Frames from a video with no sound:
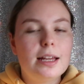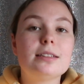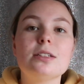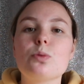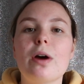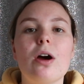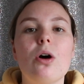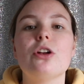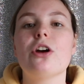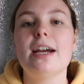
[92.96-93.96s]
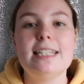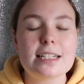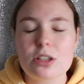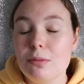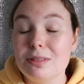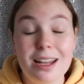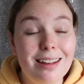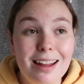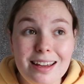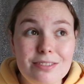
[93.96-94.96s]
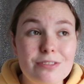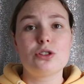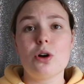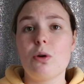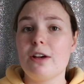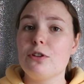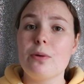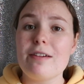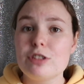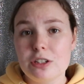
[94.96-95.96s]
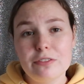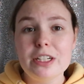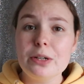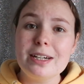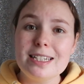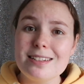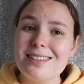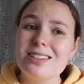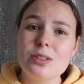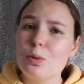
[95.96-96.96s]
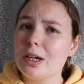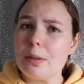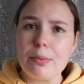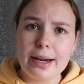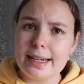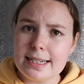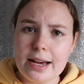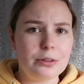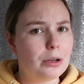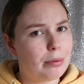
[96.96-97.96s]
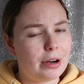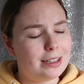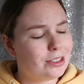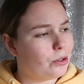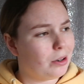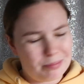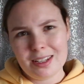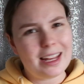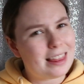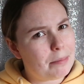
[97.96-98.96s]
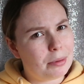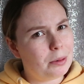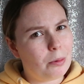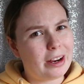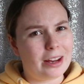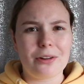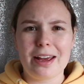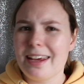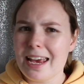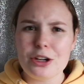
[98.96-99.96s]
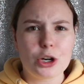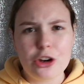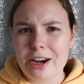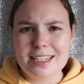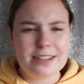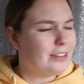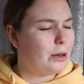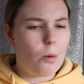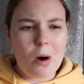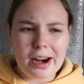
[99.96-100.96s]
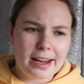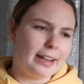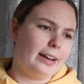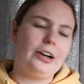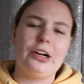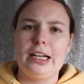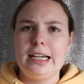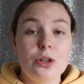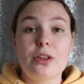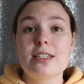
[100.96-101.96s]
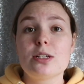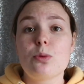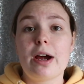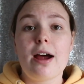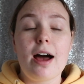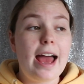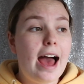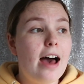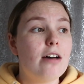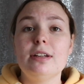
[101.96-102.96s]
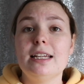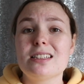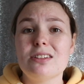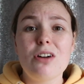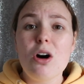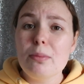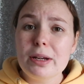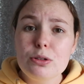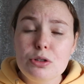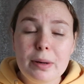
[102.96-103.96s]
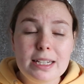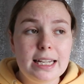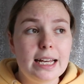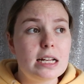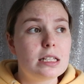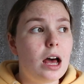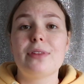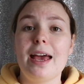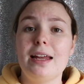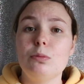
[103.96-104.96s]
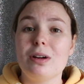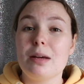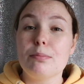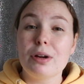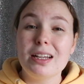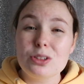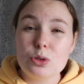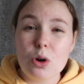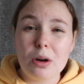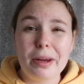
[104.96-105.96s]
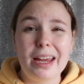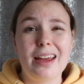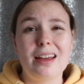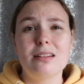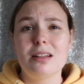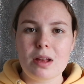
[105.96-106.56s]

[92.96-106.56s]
This is where all your ideas come to life. So if you have certain video ideas, this is where you break down, you brainstorm, get that brain working, okay? Get your creativity working, girl. So this is where I have a list of all my YouTube ideas. Then when I'm brainstorming,